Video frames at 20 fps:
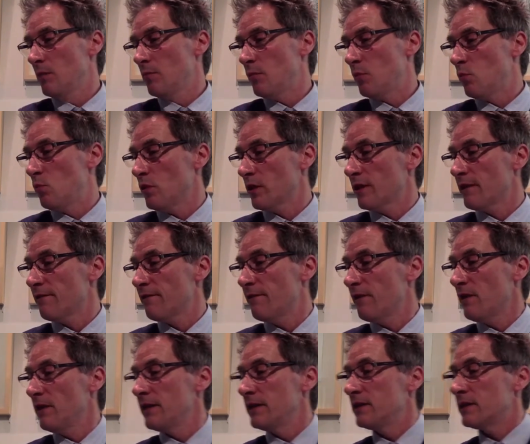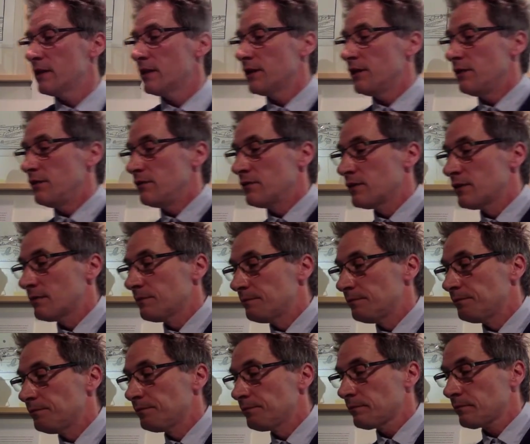But what I find I use
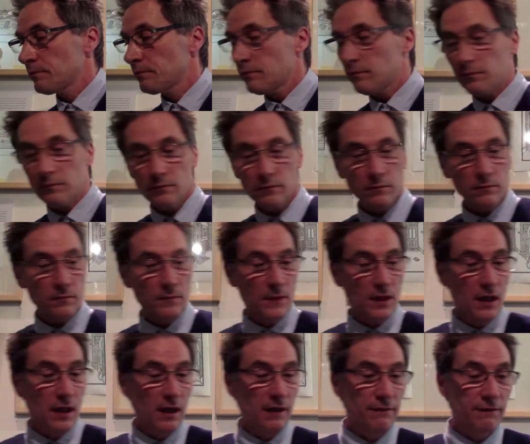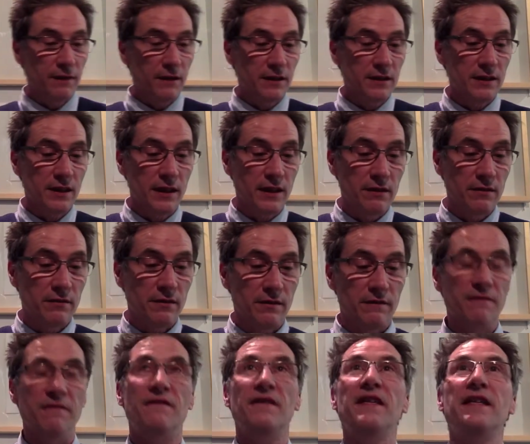
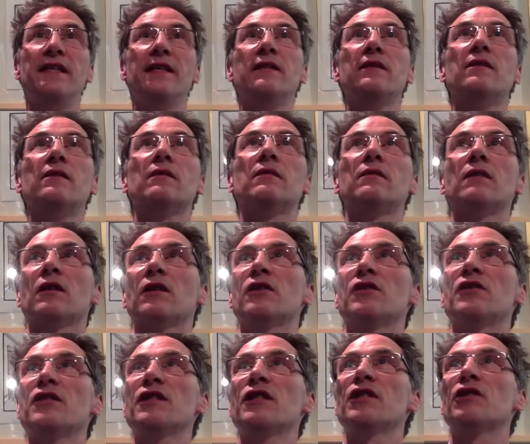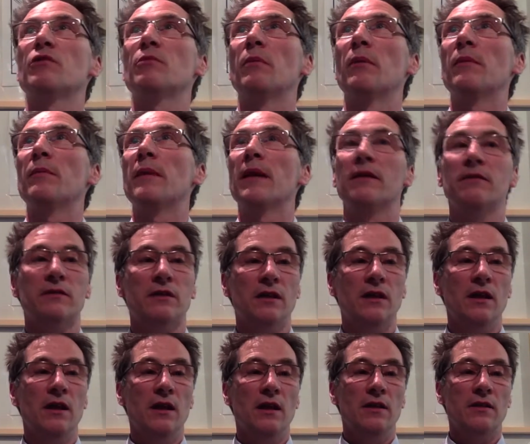the V's a considerable amount.
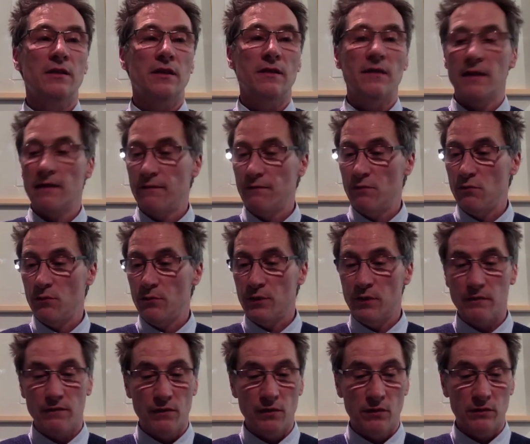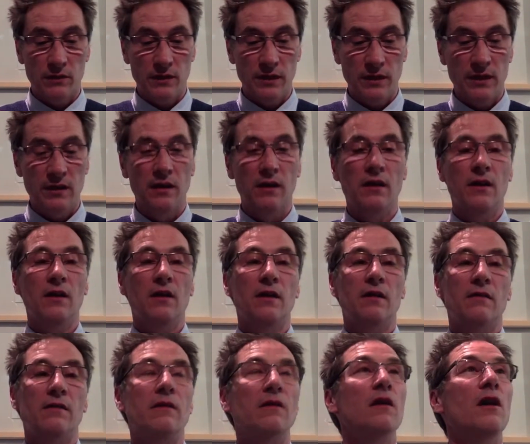So therefore, you've got the
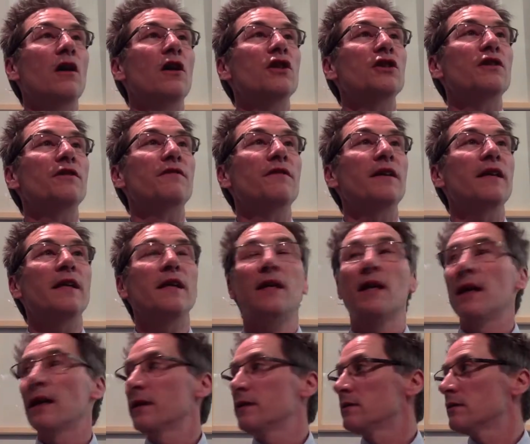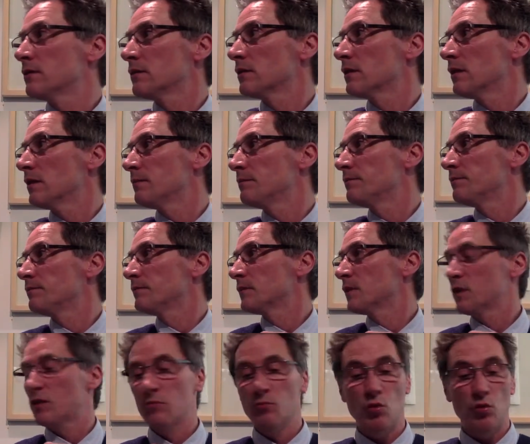large V and
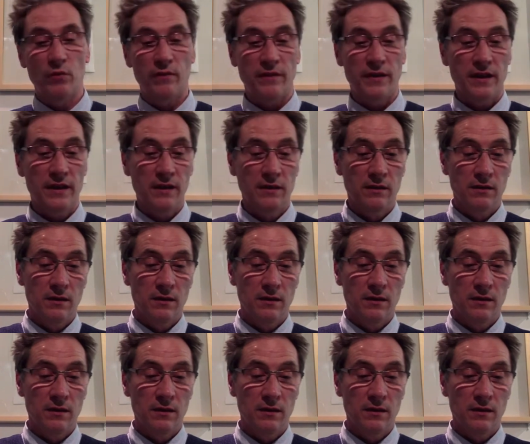the small V,